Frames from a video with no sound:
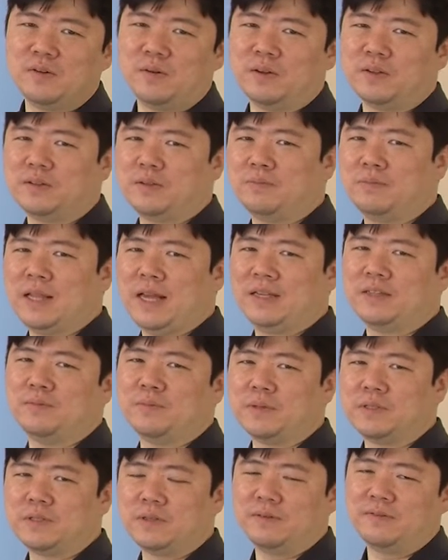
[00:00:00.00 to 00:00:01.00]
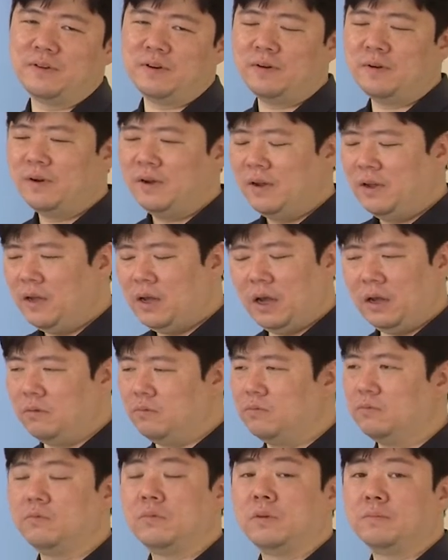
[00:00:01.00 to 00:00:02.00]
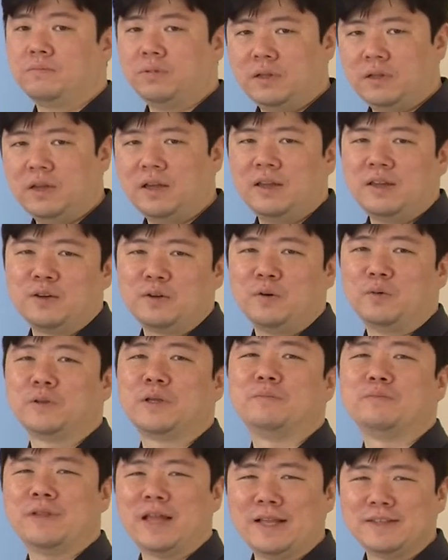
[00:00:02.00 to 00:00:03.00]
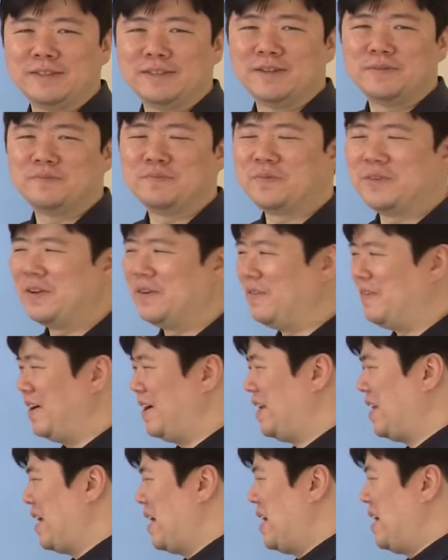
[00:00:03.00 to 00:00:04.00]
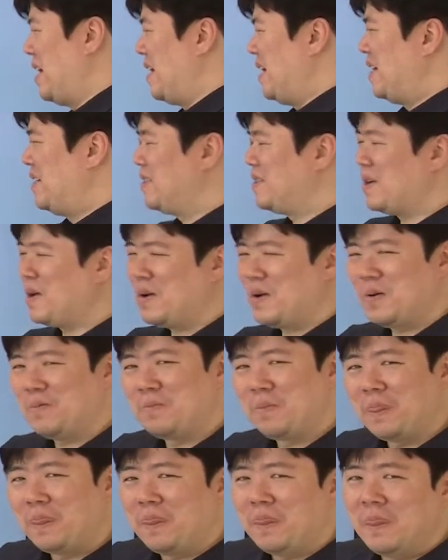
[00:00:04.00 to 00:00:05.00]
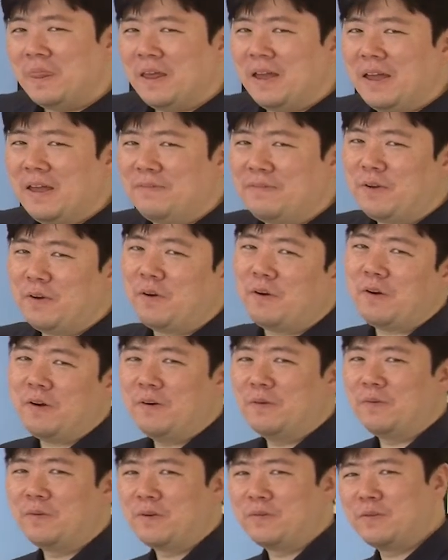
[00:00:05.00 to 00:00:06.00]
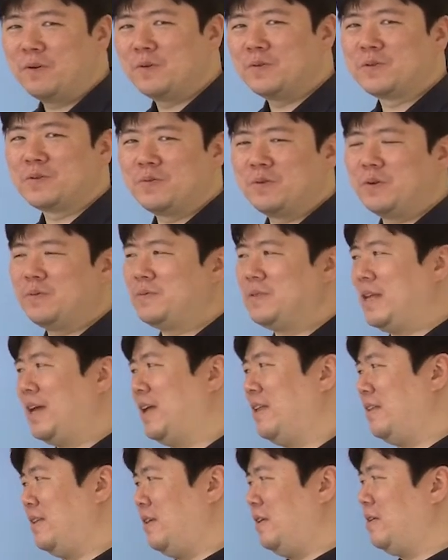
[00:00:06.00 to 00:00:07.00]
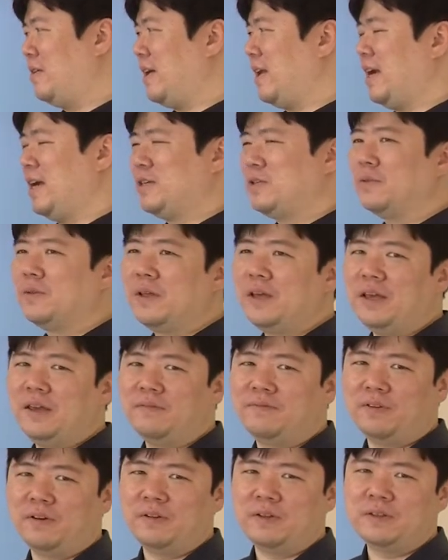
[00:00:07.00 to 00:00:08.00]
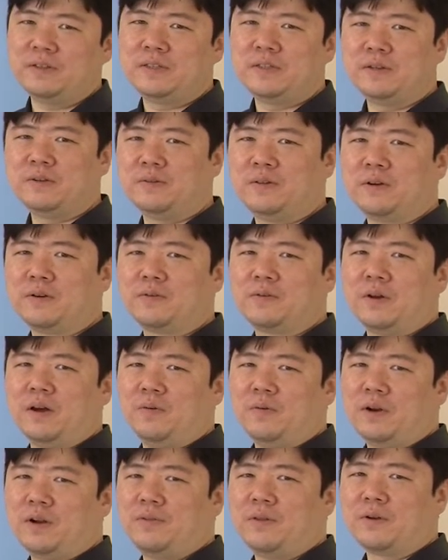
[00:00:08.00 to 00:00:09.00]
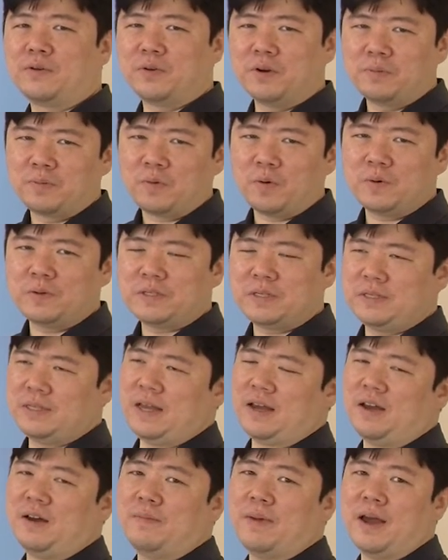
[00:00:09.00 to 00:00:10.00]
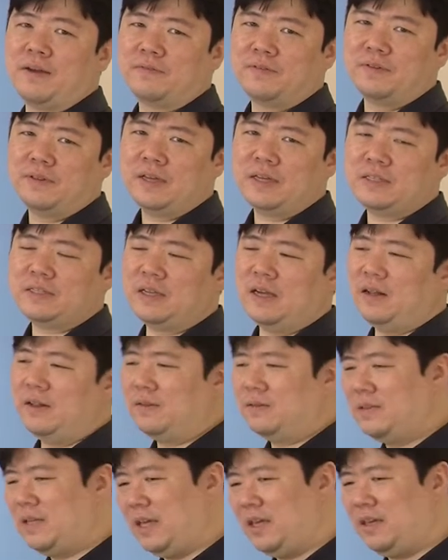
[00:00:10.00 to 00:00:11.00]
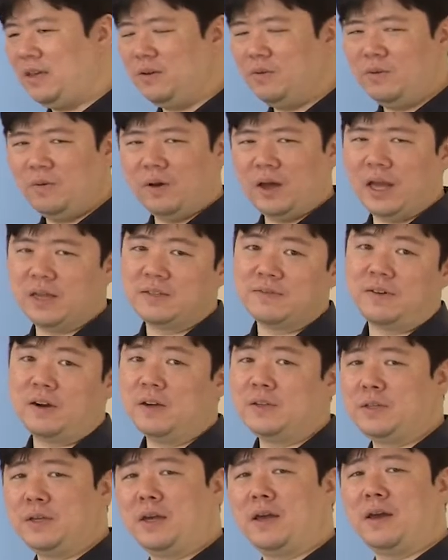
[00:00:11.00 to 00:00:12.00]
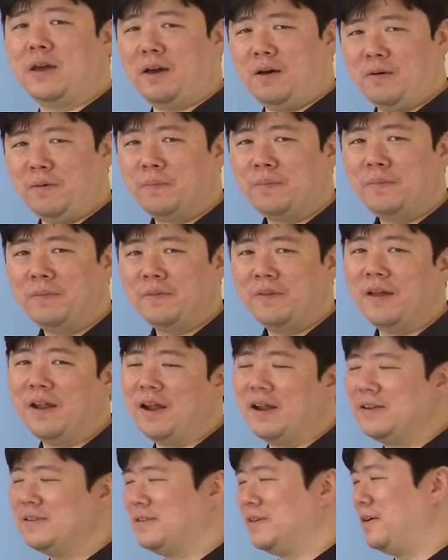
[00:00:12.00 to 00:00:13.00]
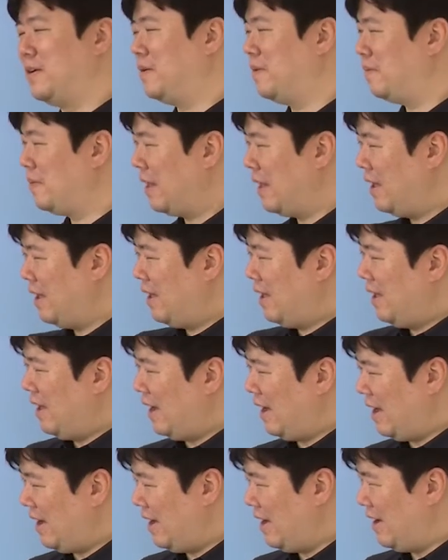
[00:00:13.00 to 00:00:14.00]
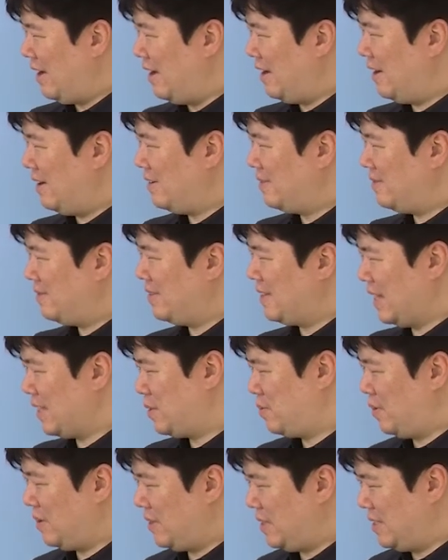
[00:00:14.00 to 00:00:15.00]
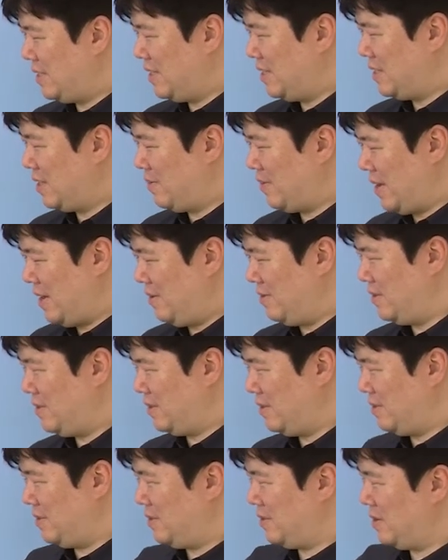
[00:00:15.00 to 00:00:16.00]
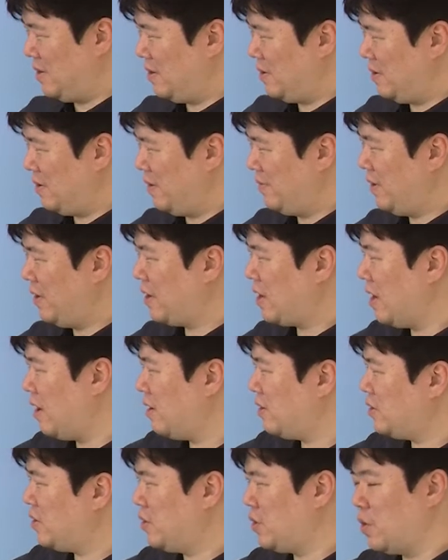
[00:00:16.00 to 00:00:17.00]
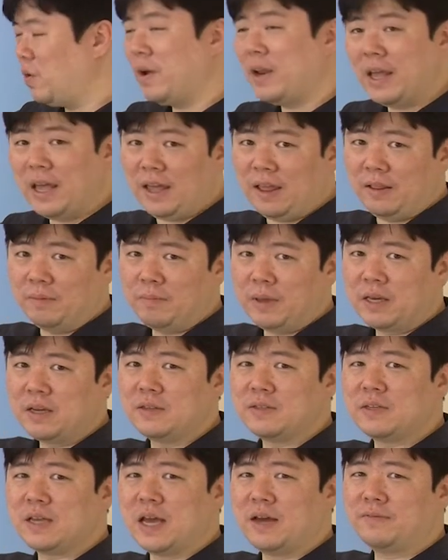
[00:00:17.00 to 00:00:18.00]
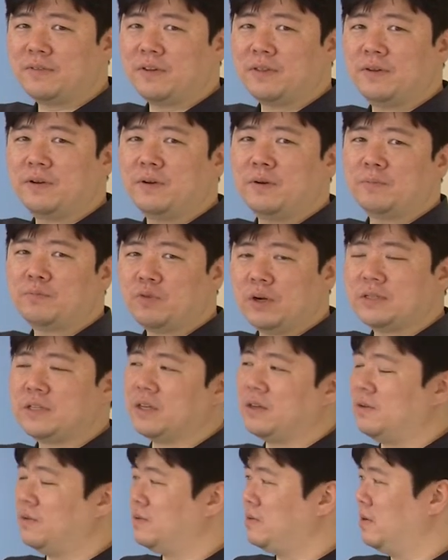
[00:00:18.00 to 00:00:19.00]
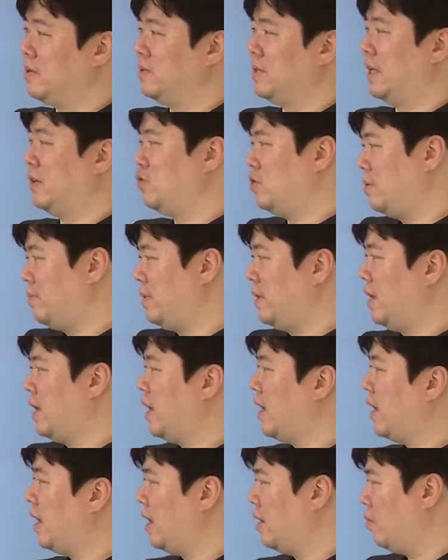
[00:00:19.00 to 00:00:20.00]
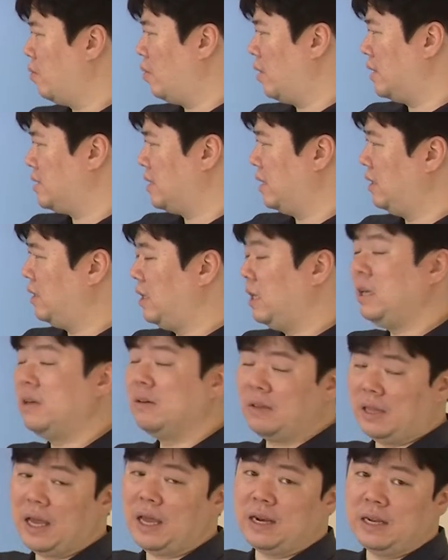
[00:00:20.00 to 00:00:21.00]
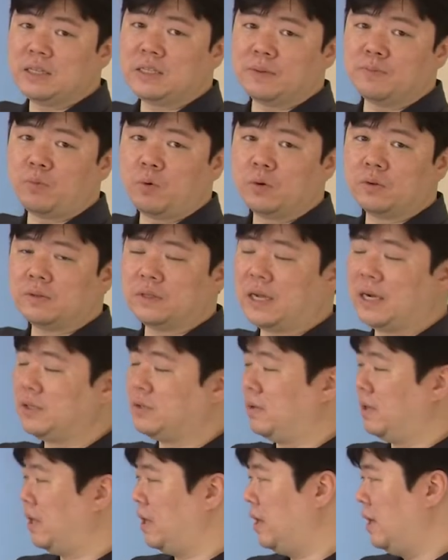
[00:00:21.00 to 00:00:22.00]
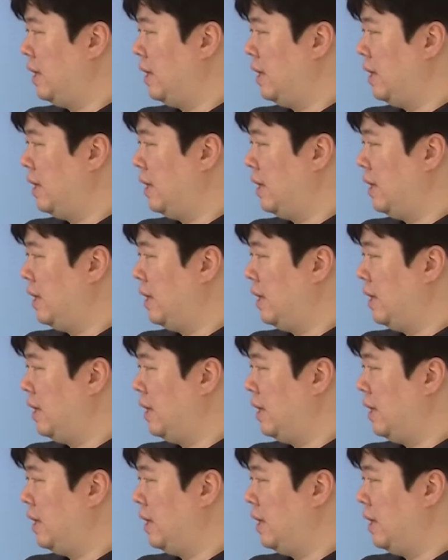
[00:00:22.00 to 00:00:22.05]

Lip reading: on to platinum and silver, gold and platinum, right? So if you're one of those groups, then you can actually fall into the one of the group courses that come after this. I'll take you as far as you can go. All right, so that's what this is about. So if you can't join in because you have other pressing concerns like GPA or SAT, that is important actually.